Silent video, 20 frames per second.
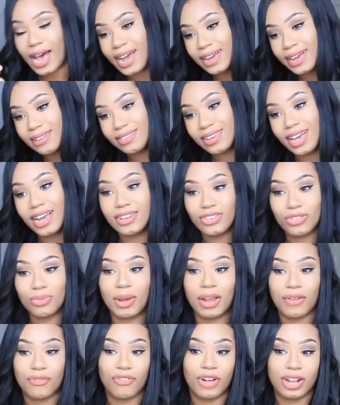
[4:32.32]
I touch
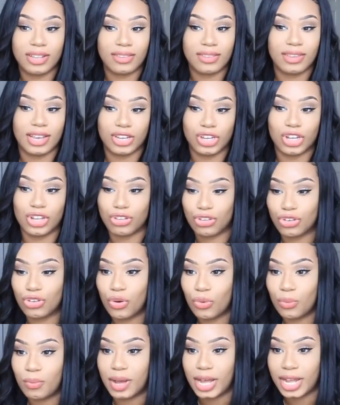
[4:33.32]
my front section
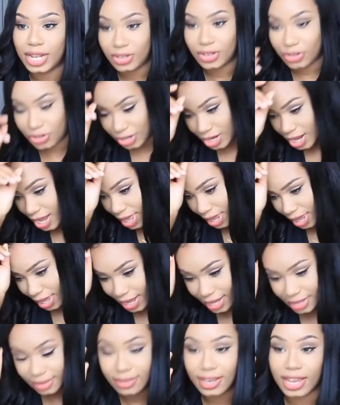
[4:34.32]
so much,
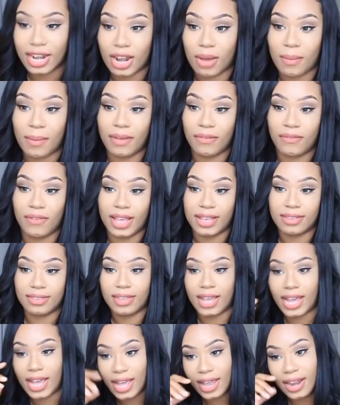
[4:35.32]
like to get on my face
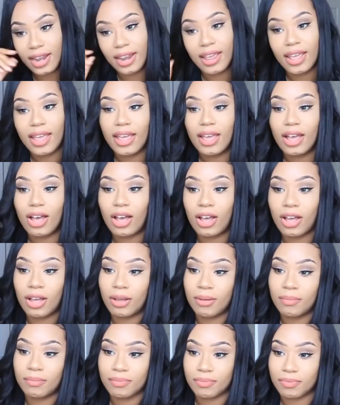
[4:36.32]
that
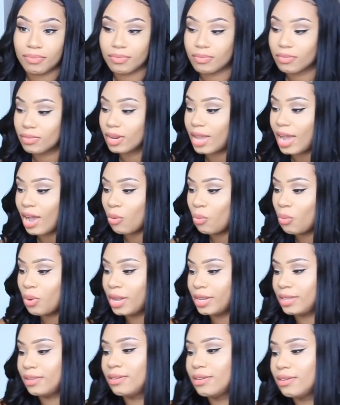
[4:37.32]
um, I
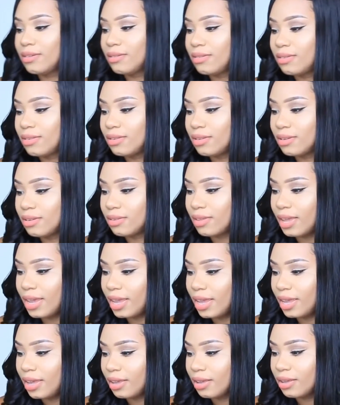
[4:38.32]
want this to
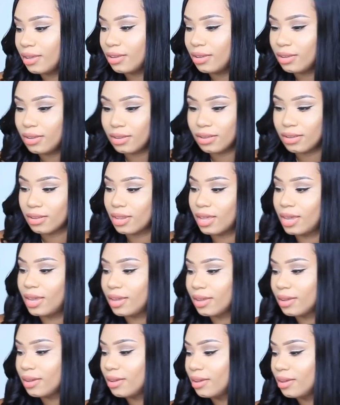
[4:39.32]
stay
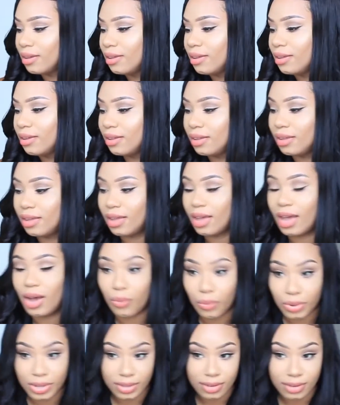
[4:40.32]
like,
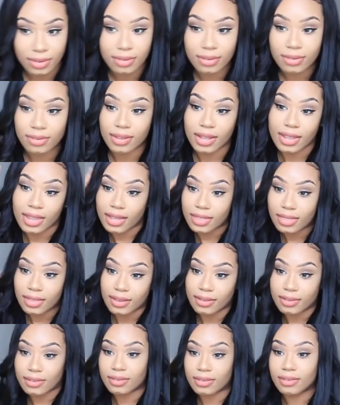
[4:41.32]
I want this to stay like
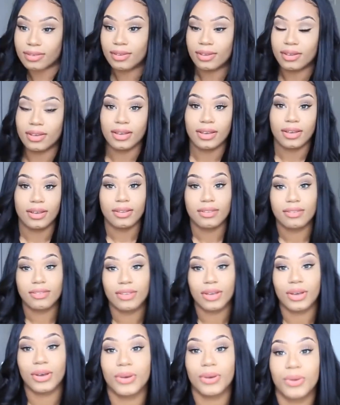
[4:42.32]
this.
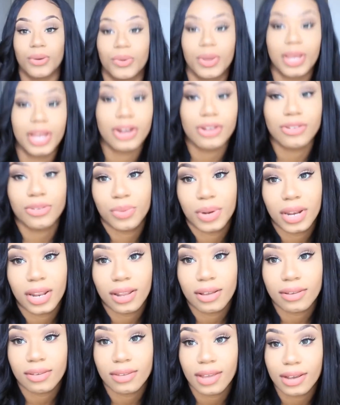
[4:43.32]
So here's what it
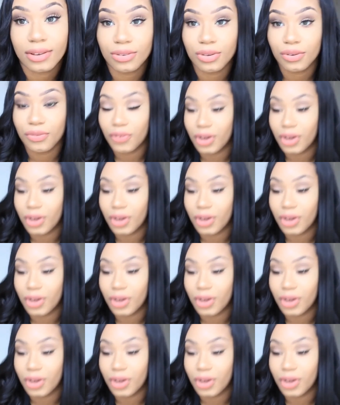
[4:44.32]
looks like so